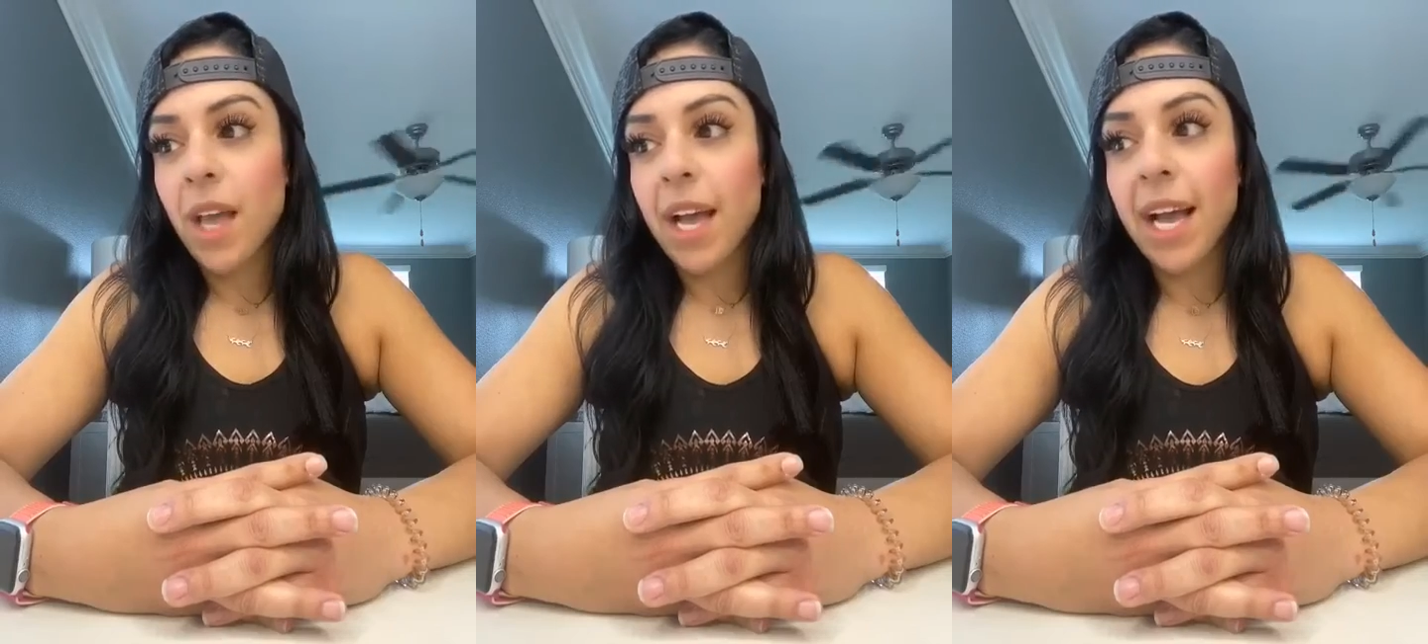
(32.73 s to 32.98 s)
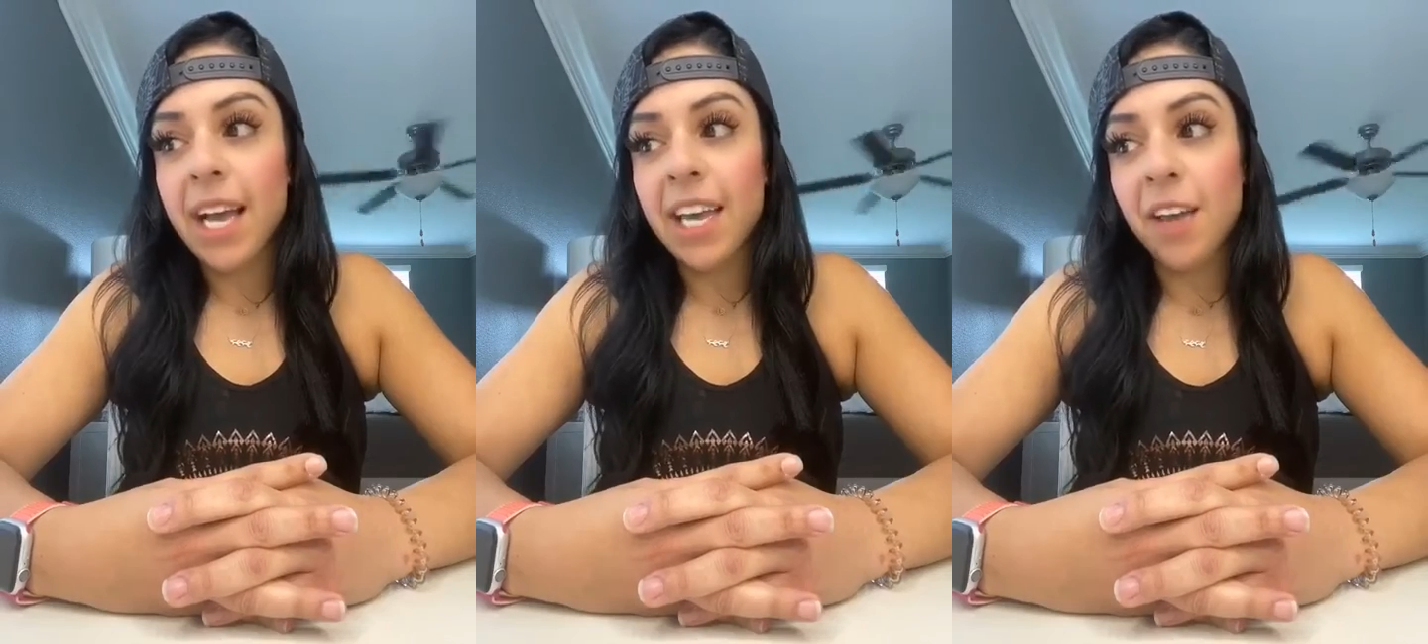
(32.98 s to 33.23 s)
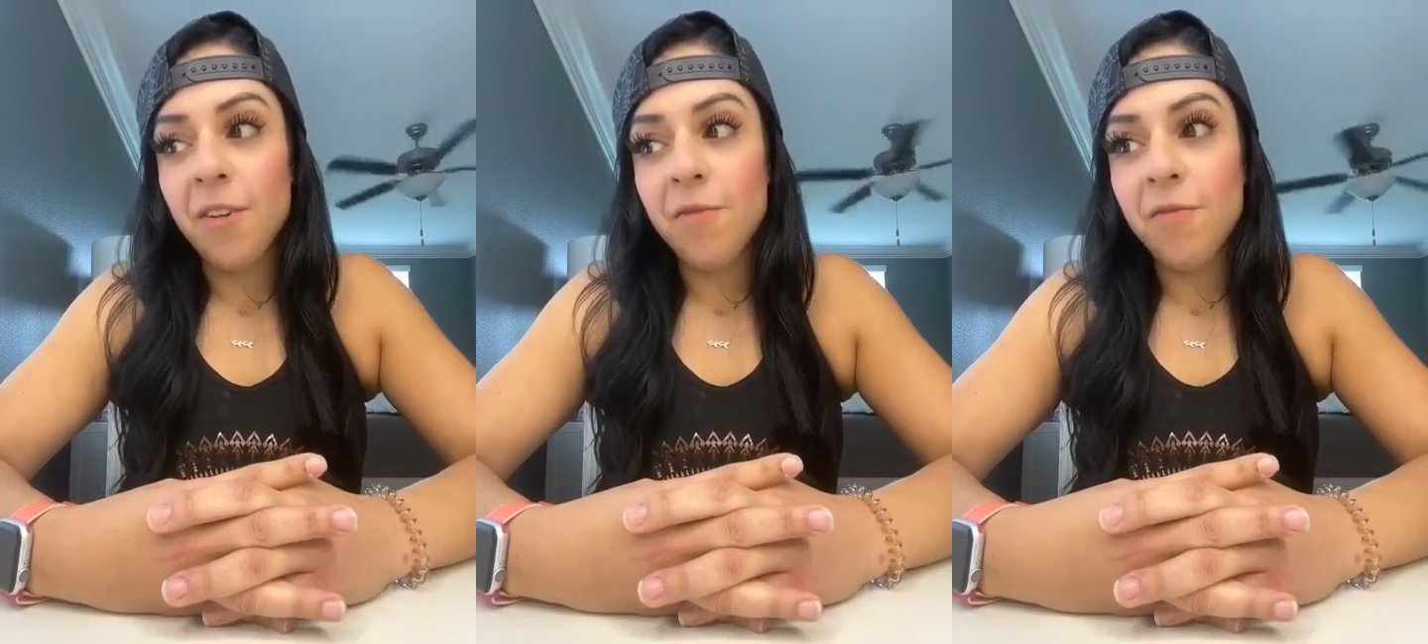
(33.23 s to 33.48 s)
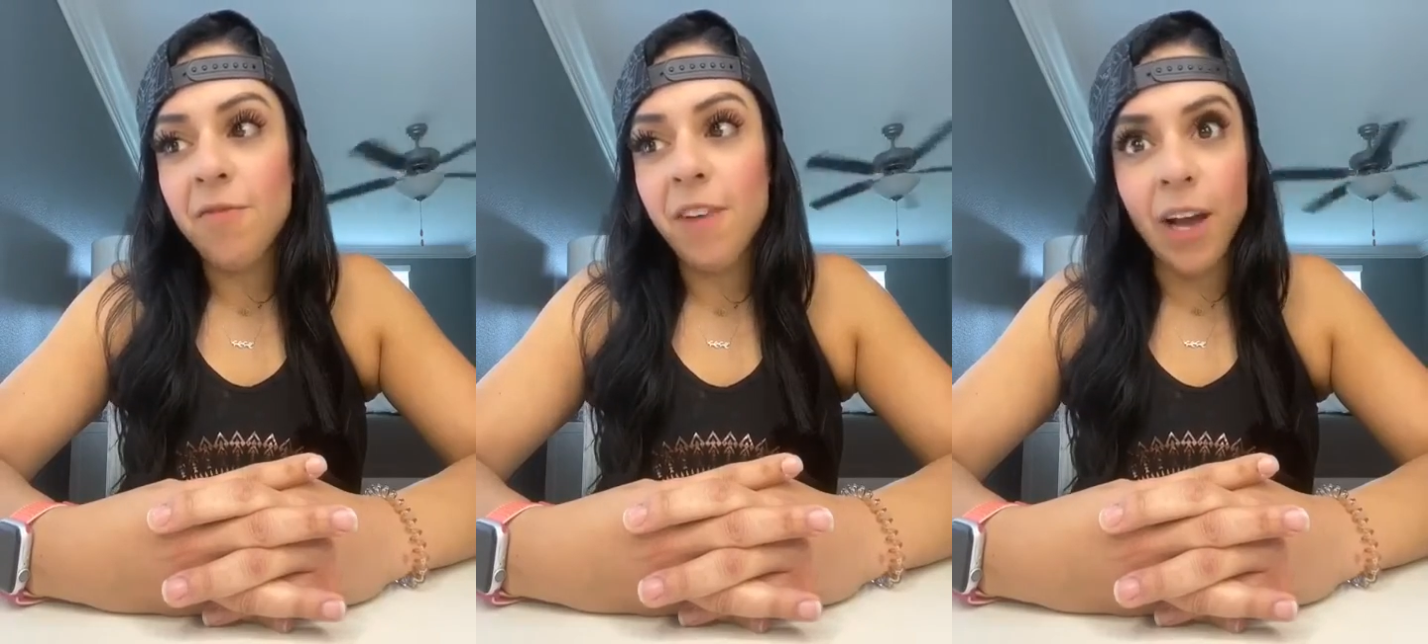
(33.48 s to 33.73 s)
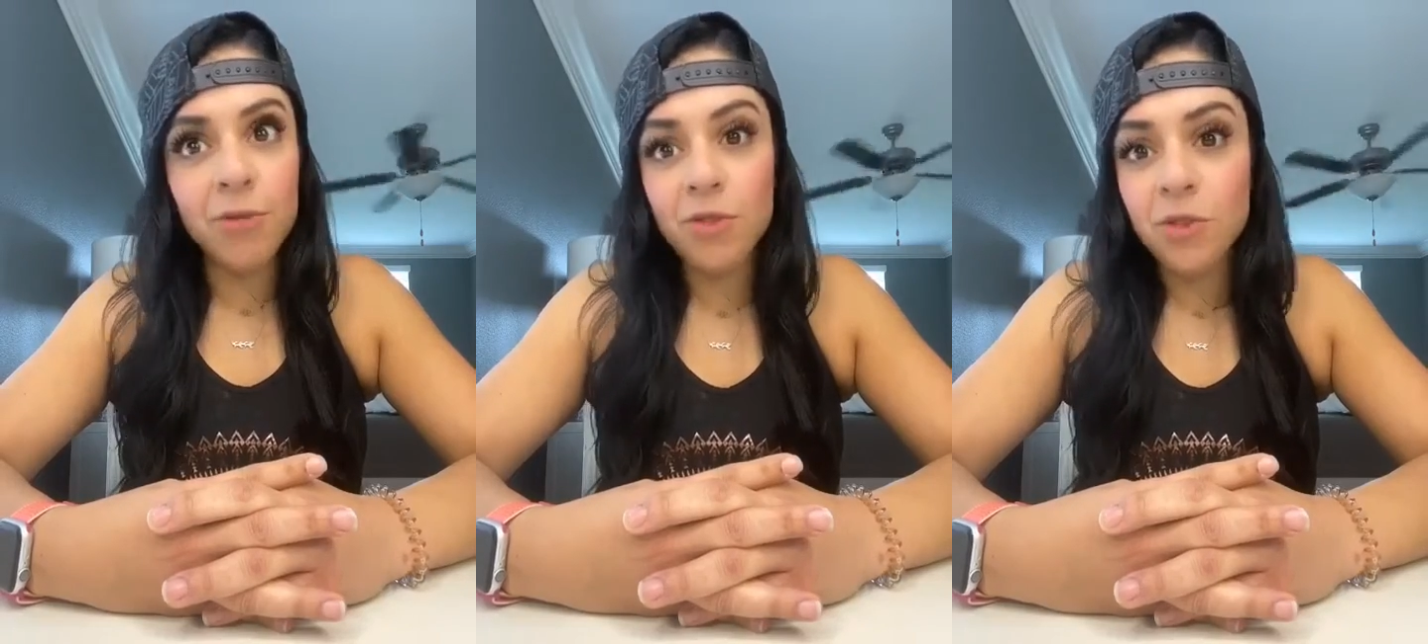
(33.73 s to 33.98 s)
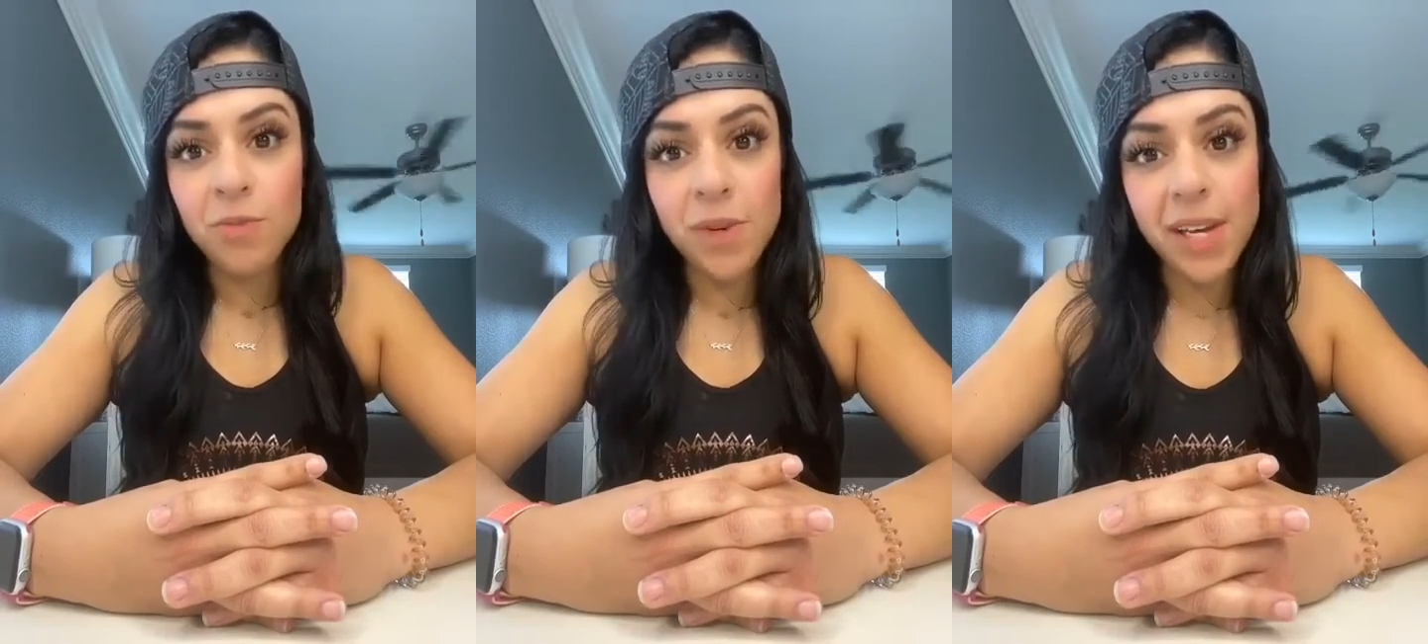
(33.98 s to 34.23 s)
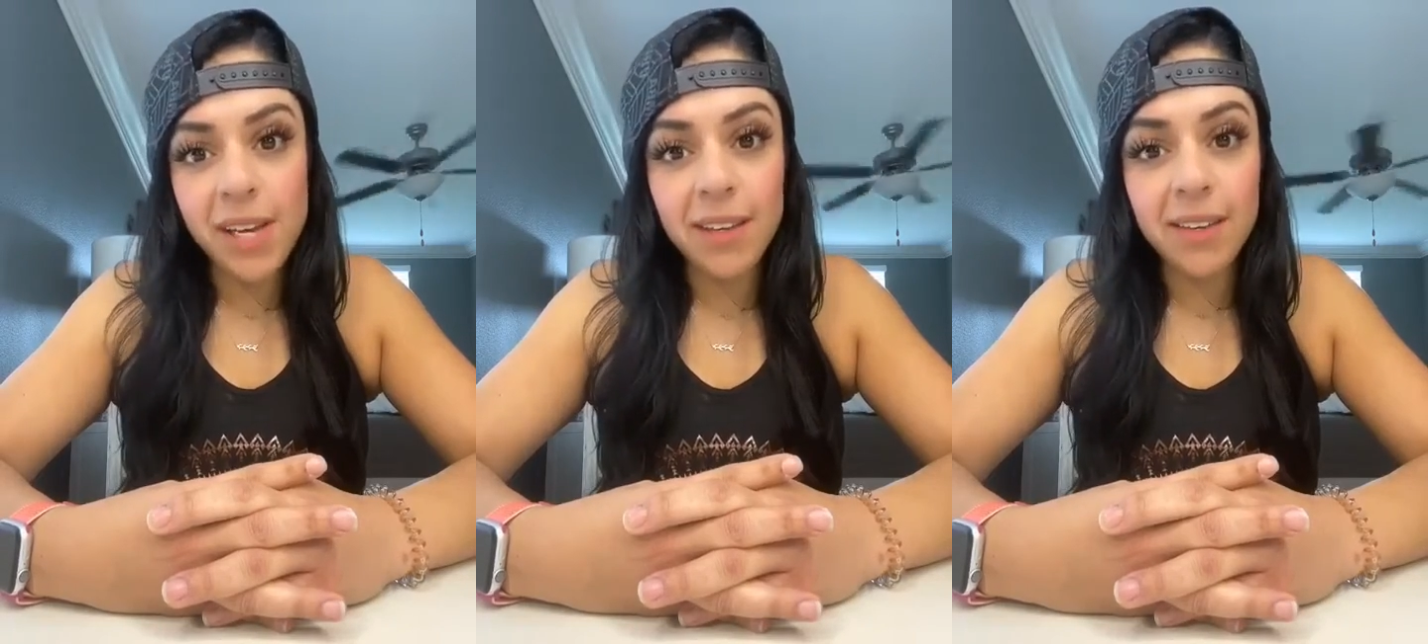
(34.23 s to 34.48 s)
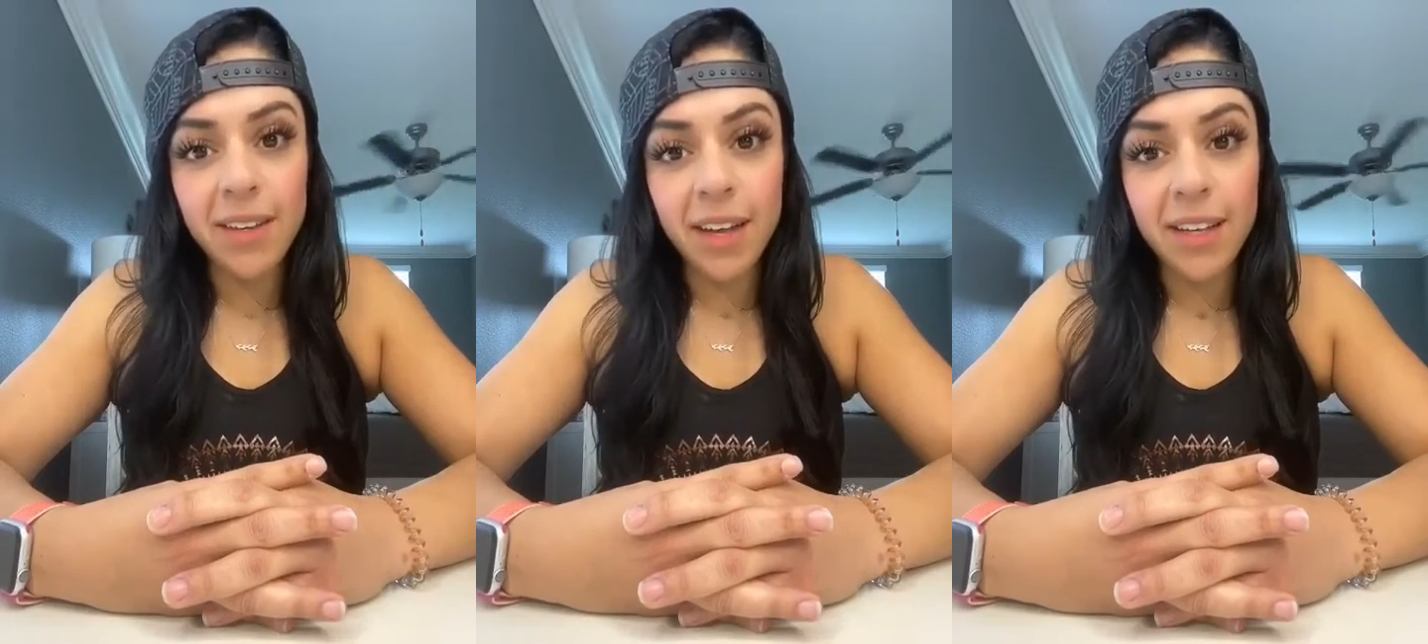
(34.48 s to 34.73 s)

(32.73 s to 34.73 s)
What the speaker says: I found Zumba